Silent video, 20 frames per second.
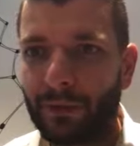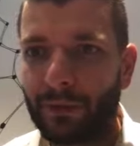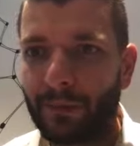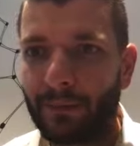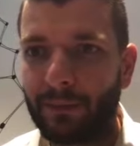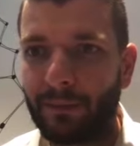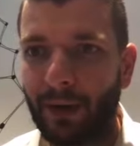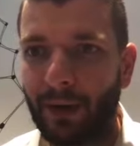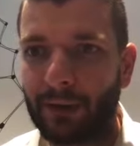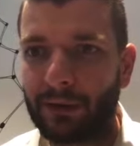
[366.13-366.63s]

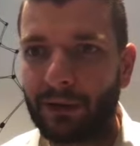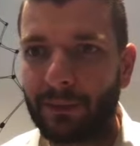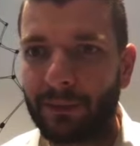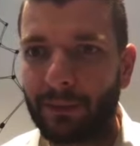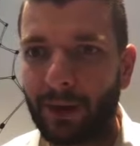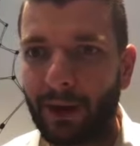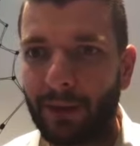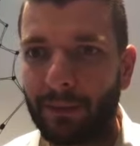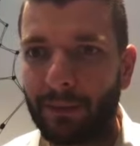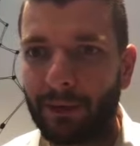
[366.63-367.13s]

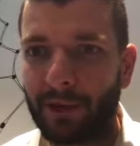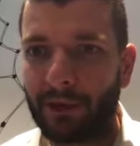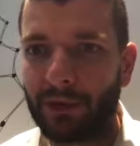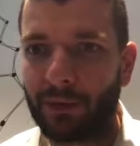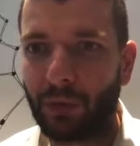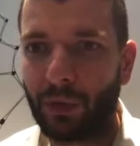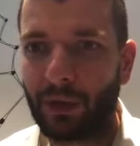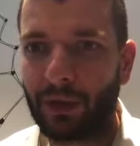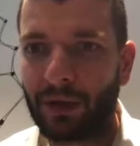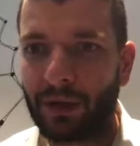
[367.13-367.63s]
multiplied by
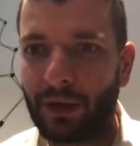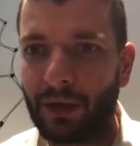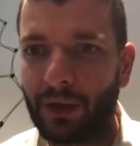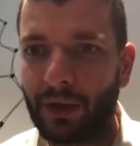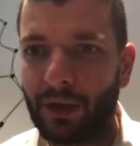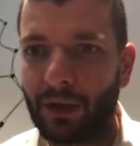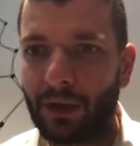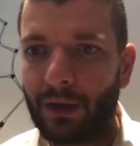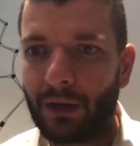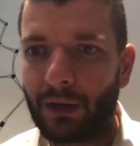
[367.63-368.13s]
20.
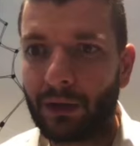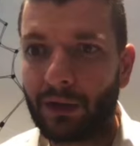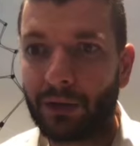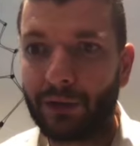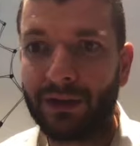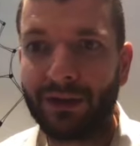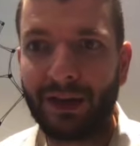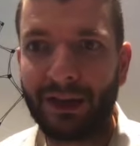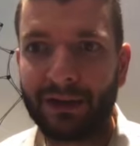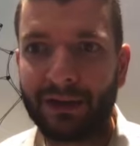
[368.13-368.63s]
So
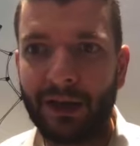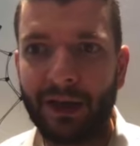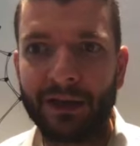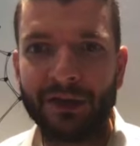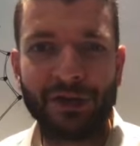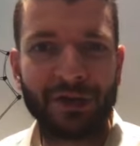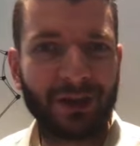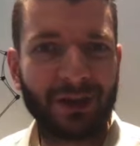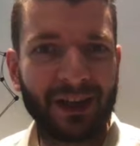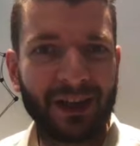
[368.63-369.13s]
in that
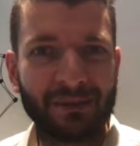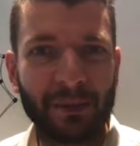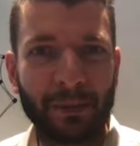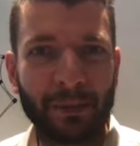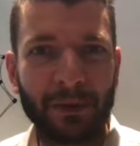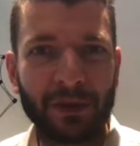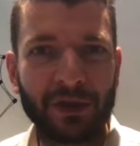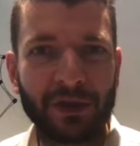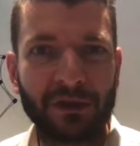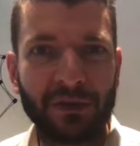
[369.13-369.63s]
case, your cost per
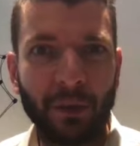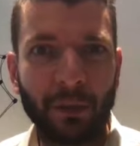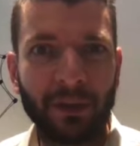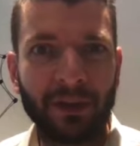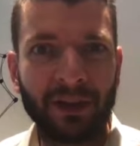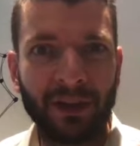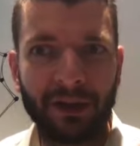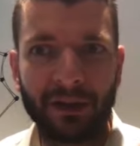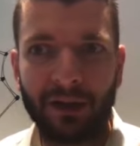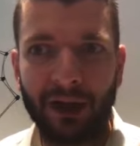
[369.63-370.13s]
purchase will be
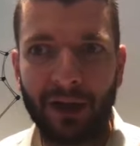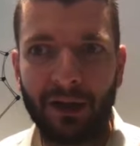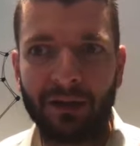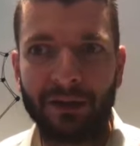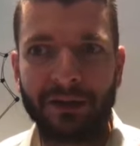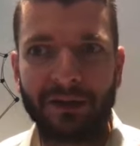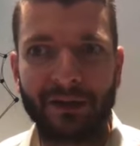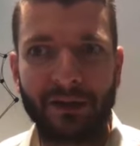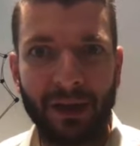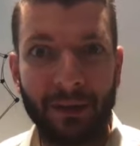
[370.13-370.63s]

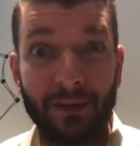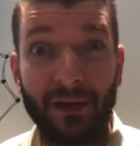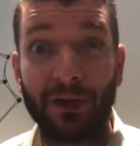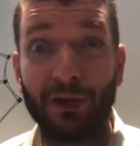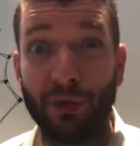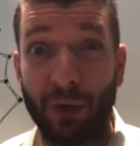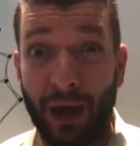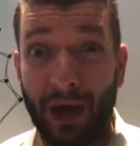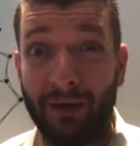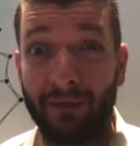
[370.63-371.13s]
$10. I mean,
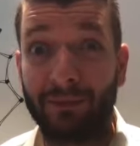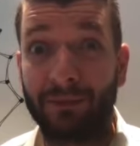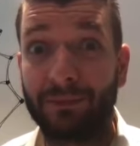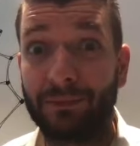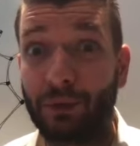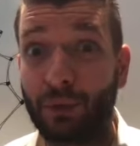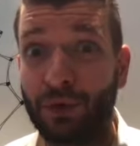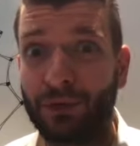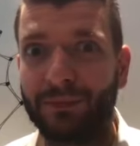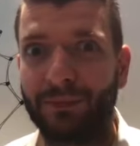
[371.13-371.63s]
you have
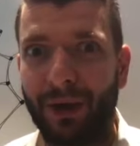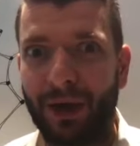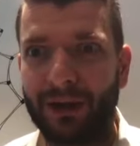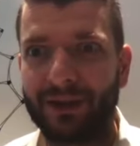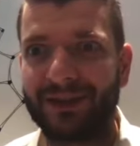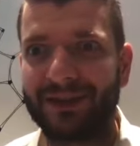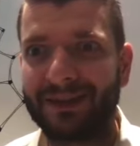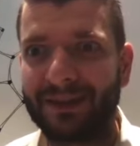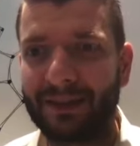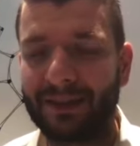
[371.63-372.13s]
good
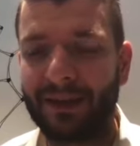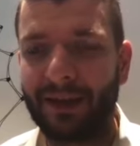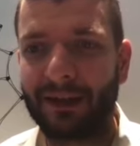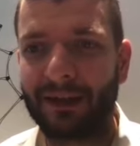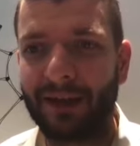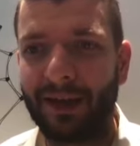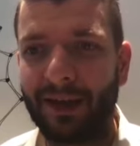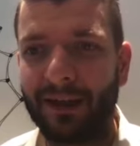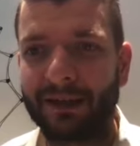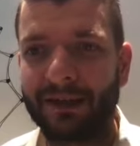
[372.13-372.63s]
margins in
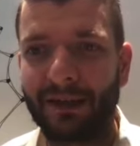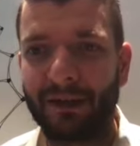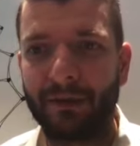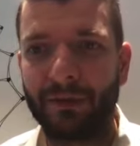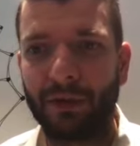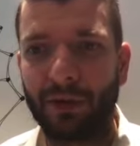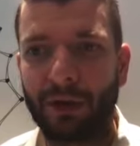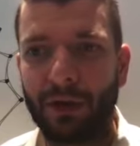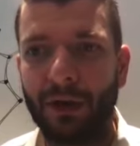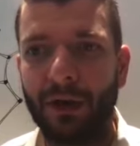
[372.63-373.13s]
that case if
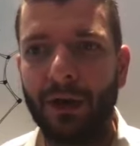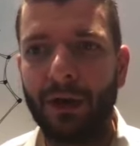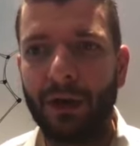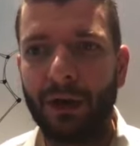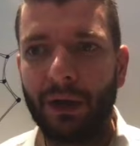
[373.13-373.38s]
you're,